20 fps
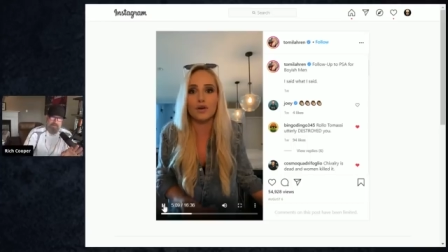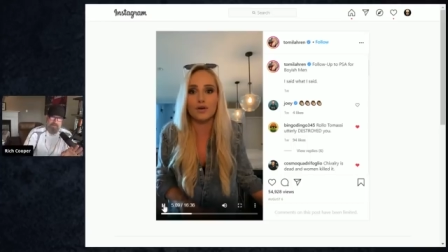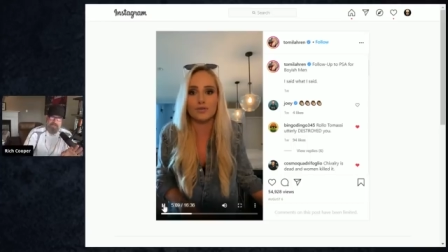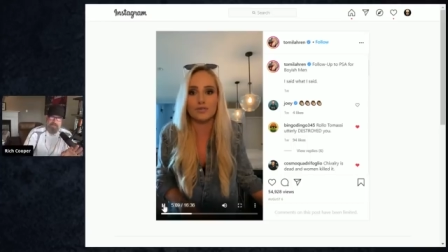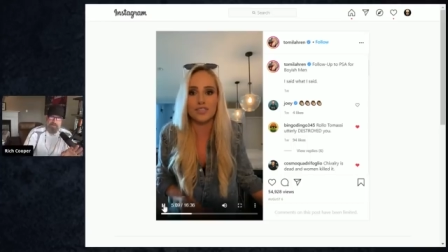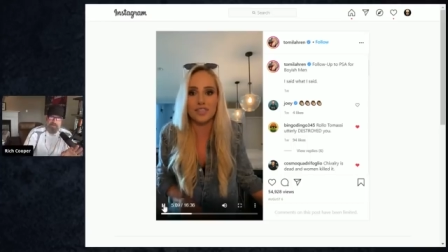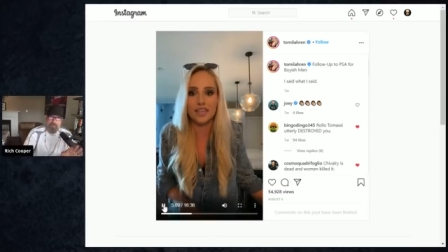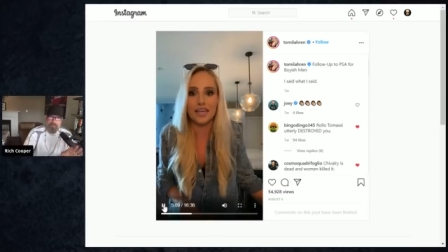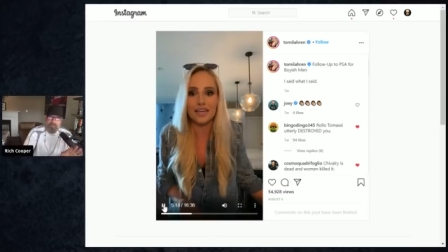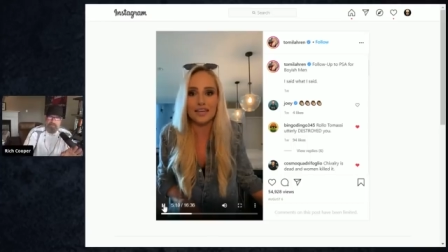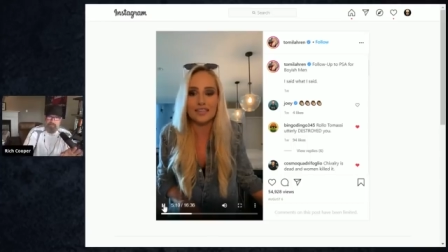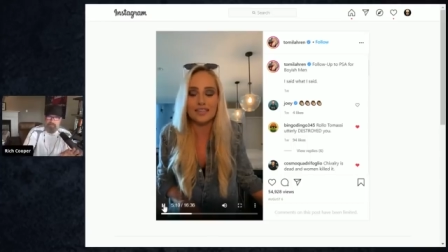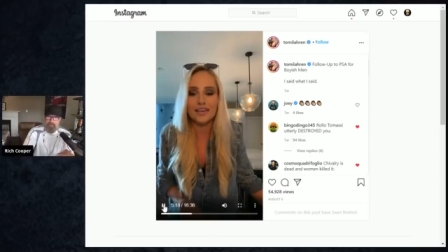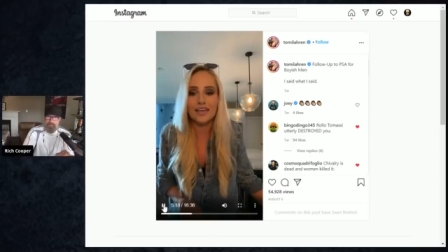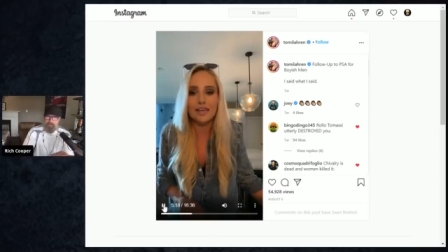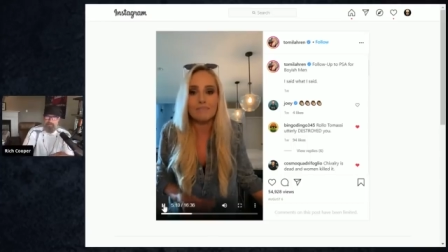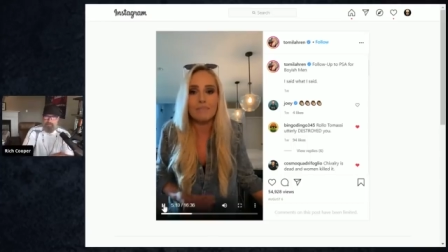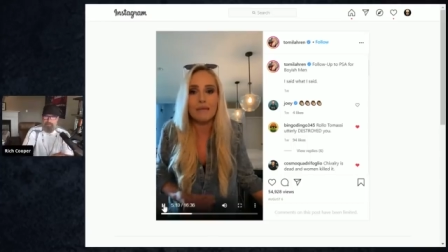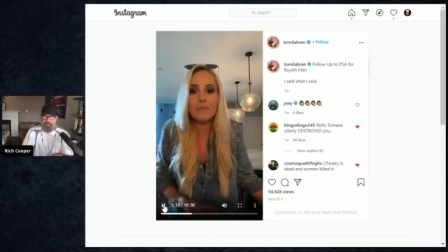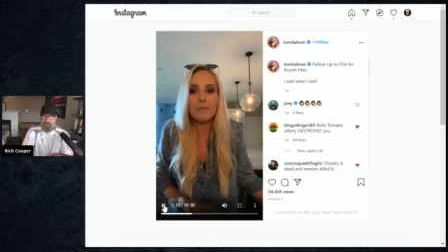Those things.
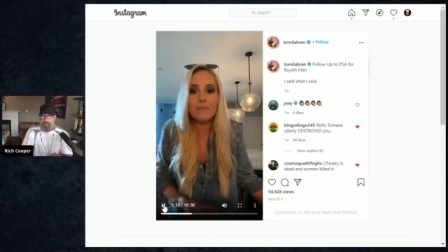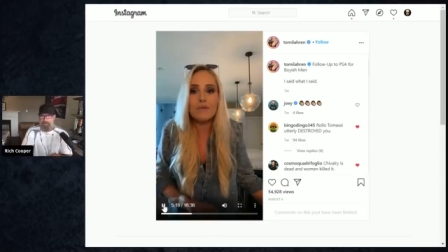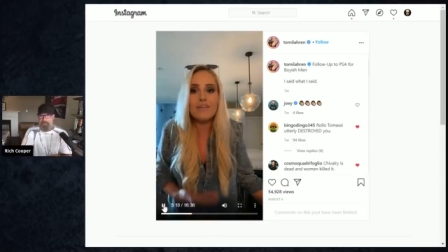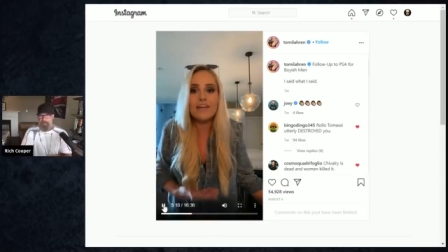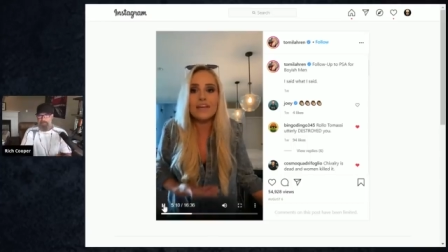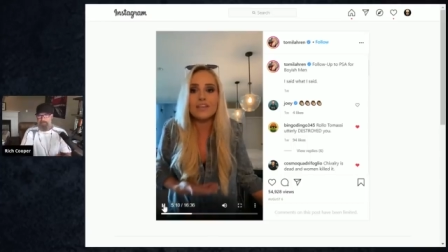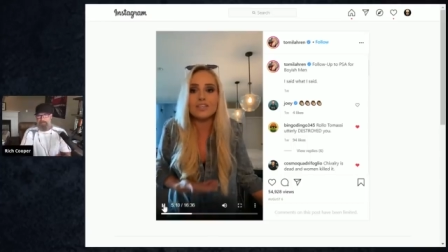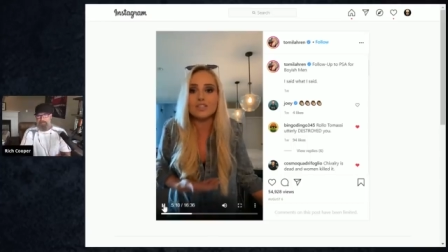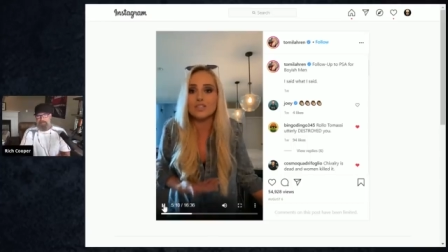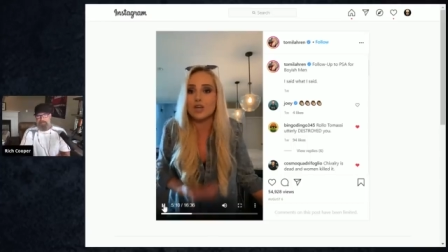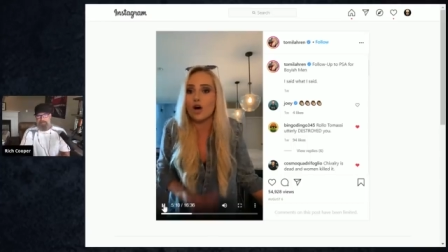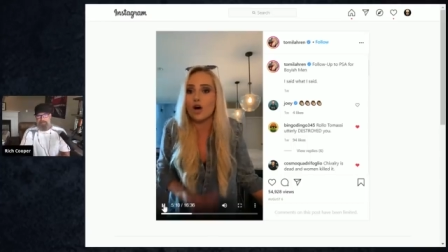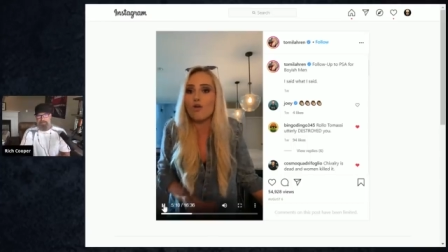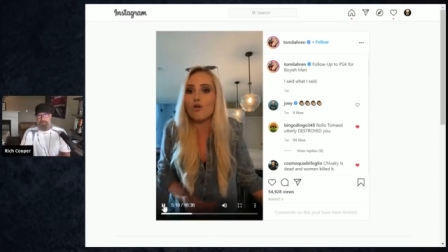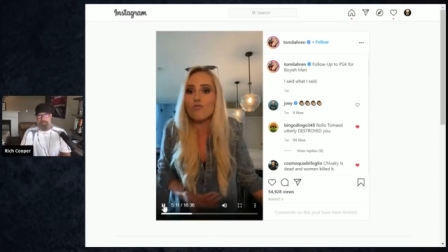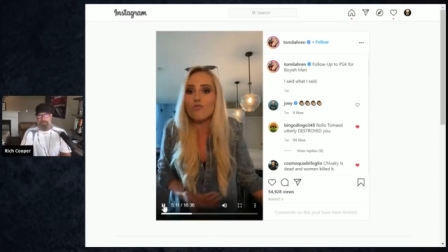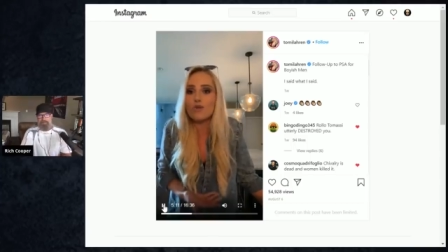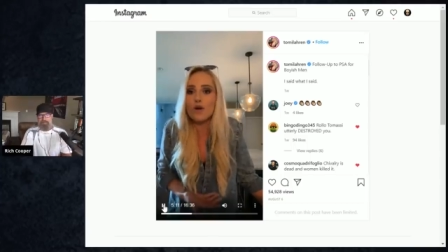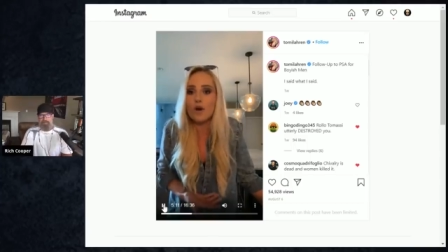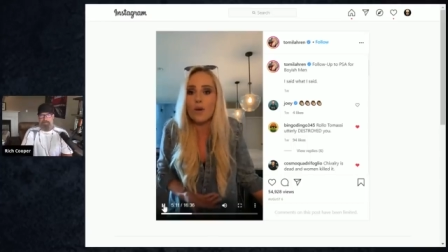Maybe they don't know
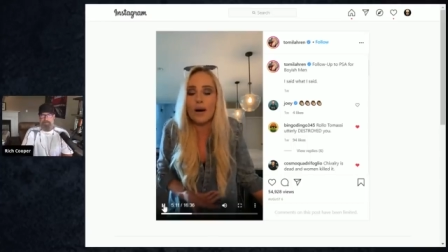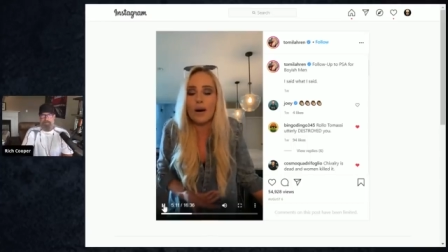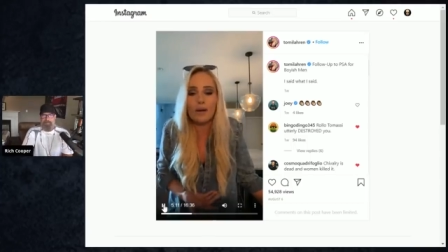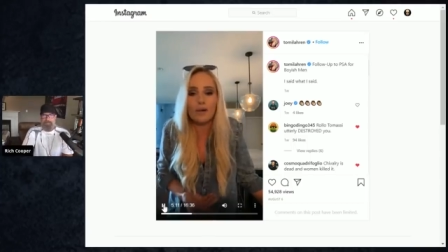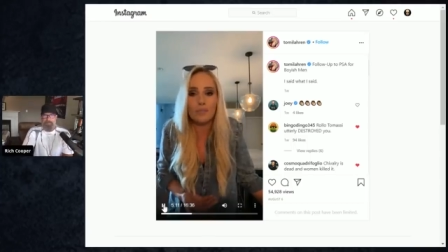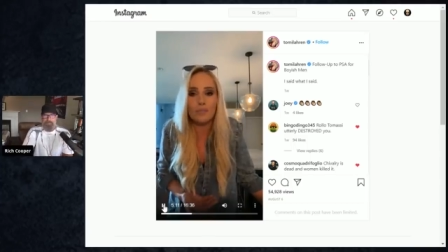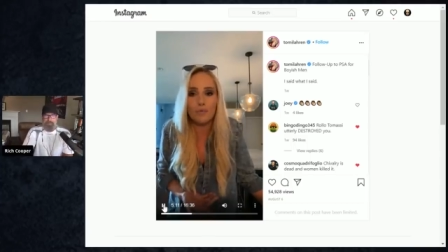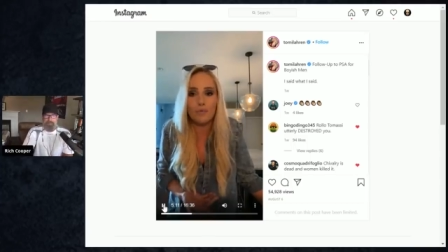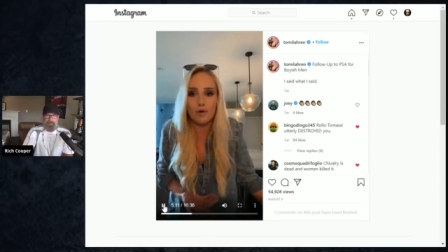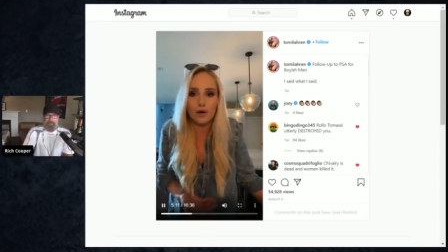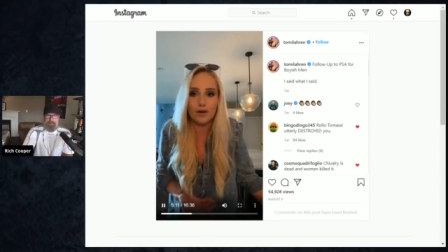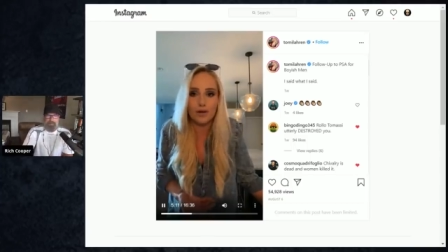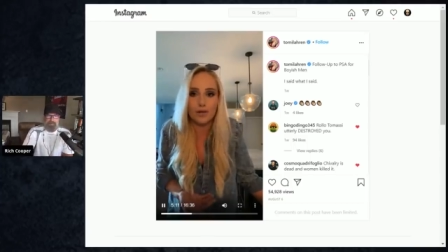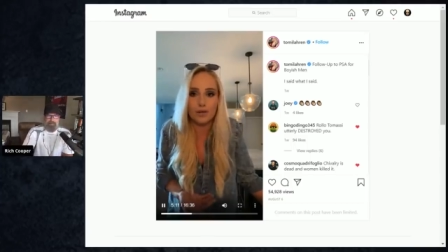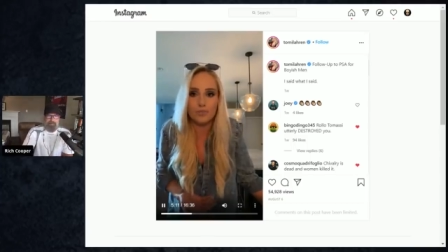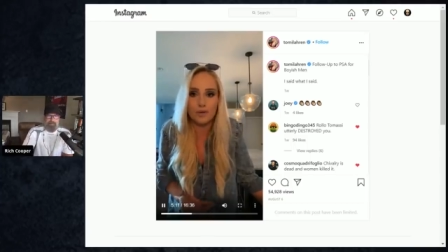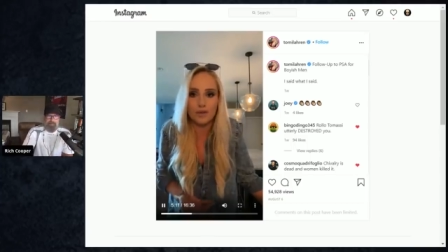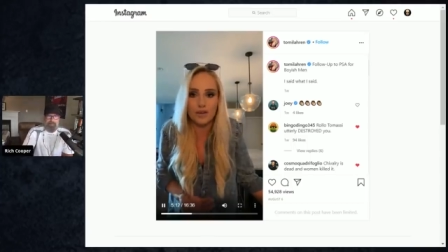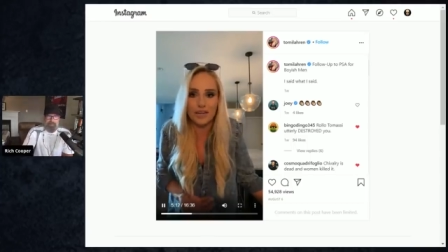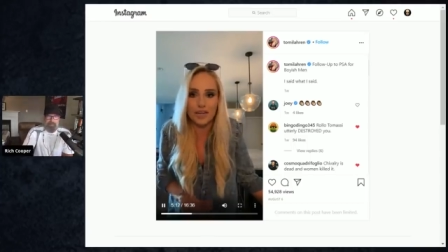how important
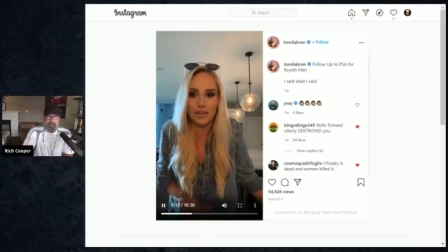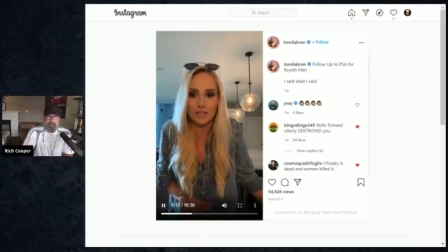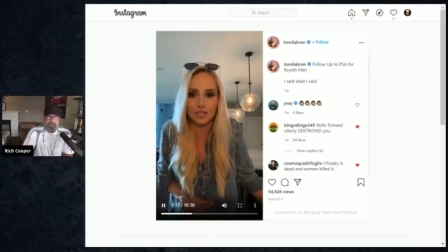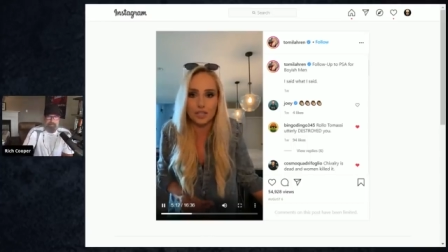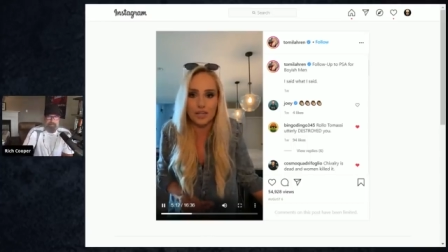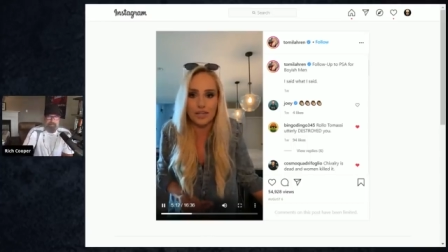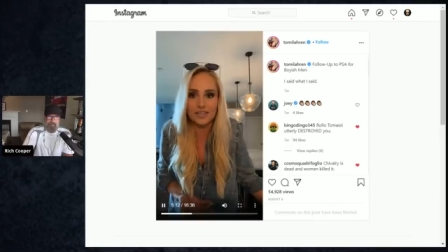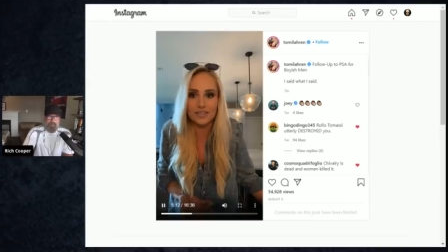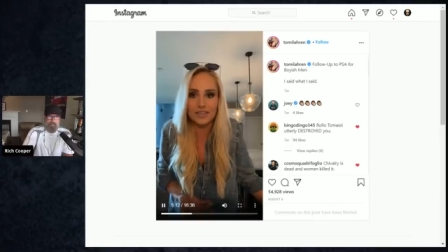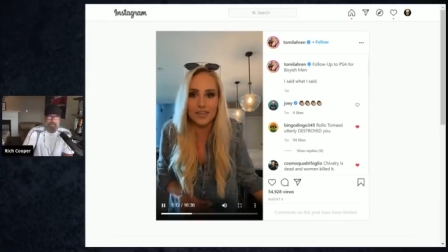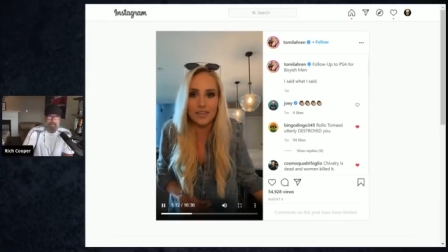communication is.